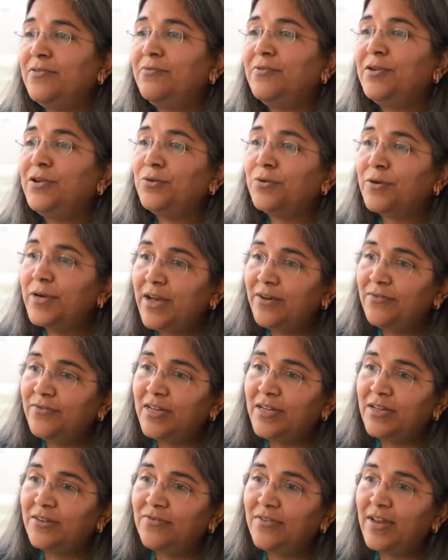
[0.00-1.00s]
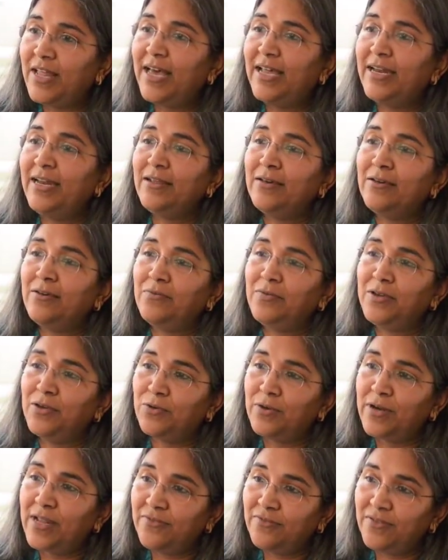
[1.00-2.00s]
We don't have enough land, we
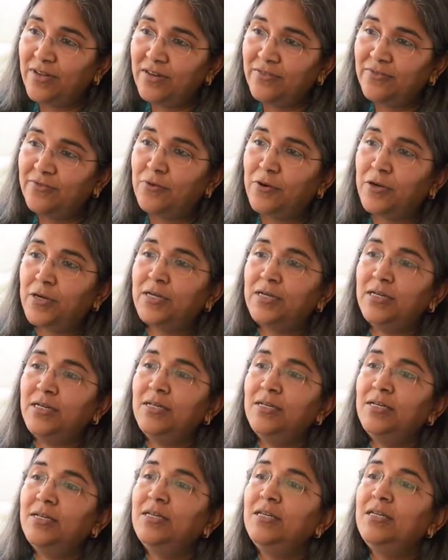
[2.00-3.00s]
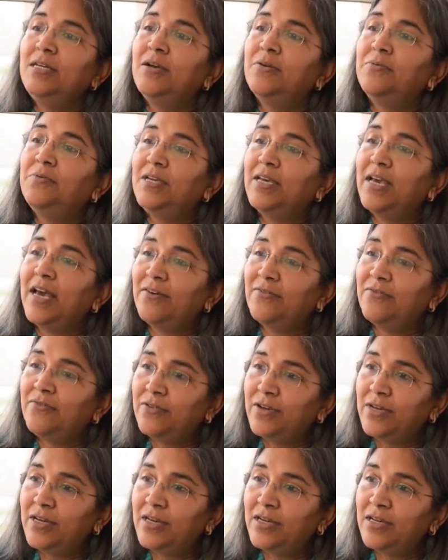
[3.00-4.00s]
don't have enough water, we have
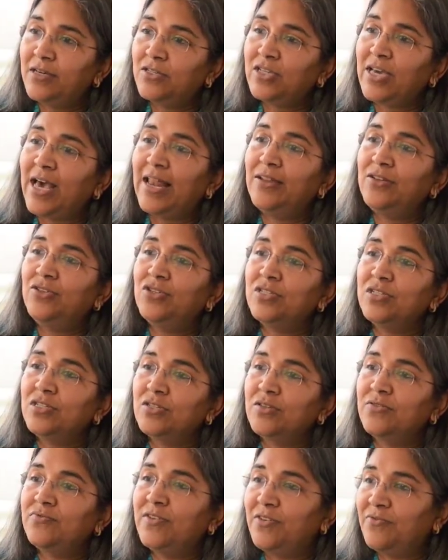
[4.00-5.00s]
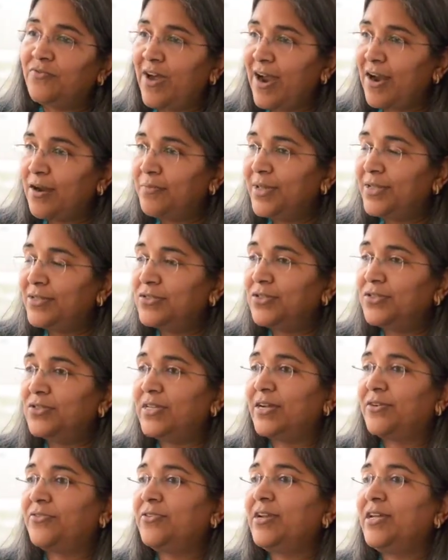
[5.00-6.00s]
challenges of environmental
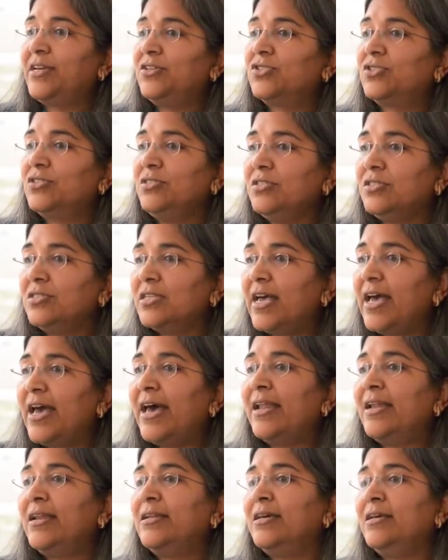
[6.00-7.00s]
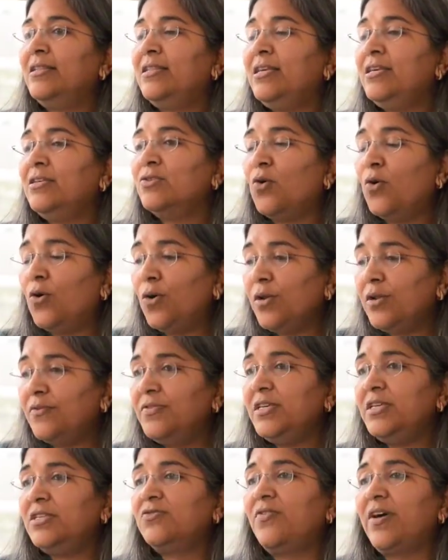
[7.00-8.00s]
degradations, and all of
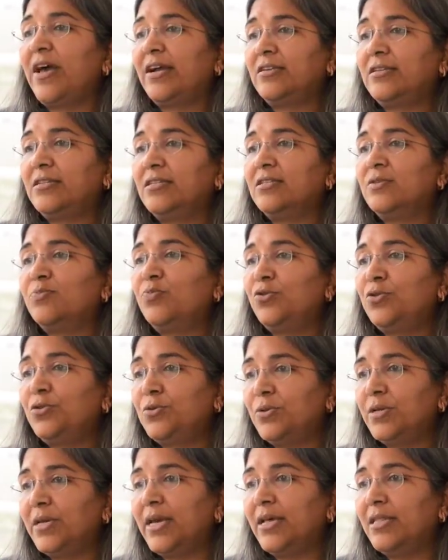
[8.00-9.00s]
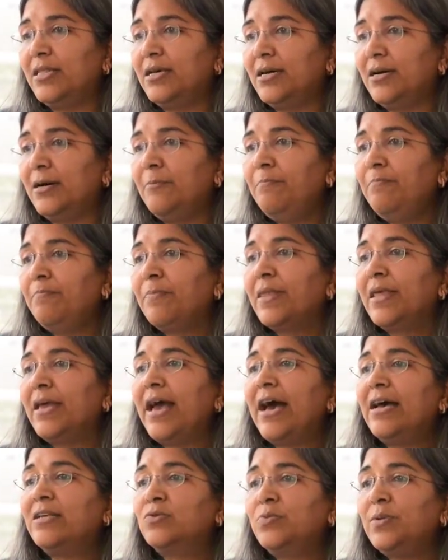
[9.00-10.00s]
these factors put together,
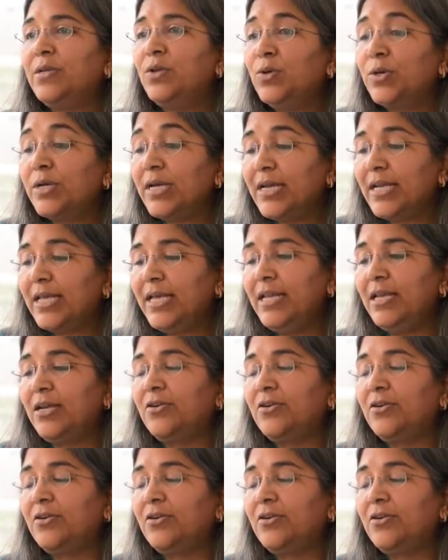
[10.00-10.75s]
as we look at